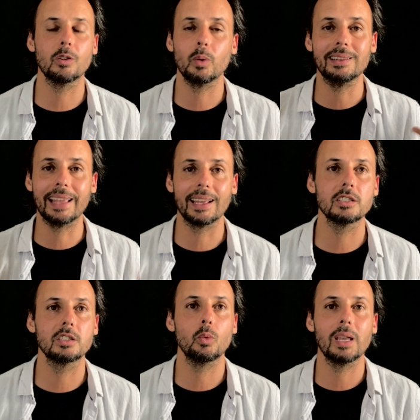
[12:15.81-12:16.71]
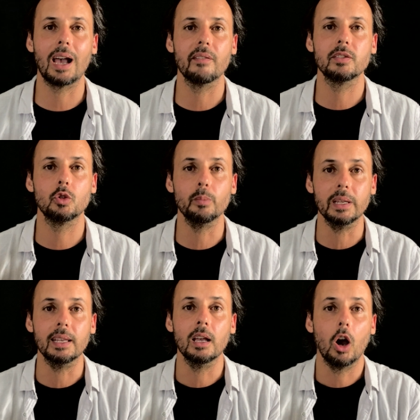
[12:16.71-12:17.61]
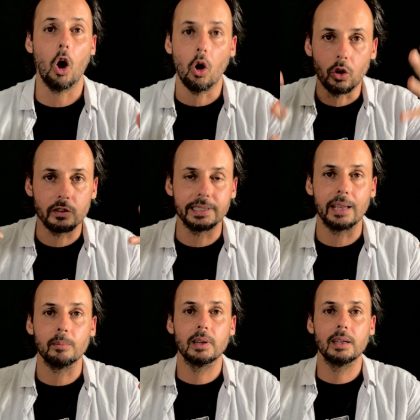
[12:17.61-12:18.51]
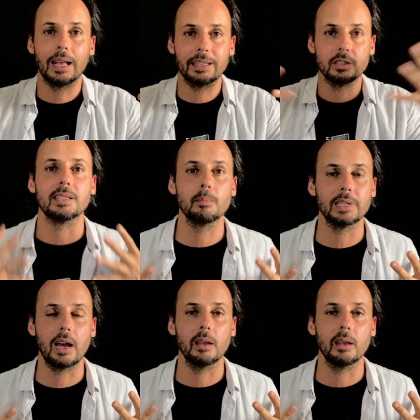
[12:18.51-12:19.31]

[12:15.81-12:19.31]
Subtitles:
we dance, we have to be all of them at the same time.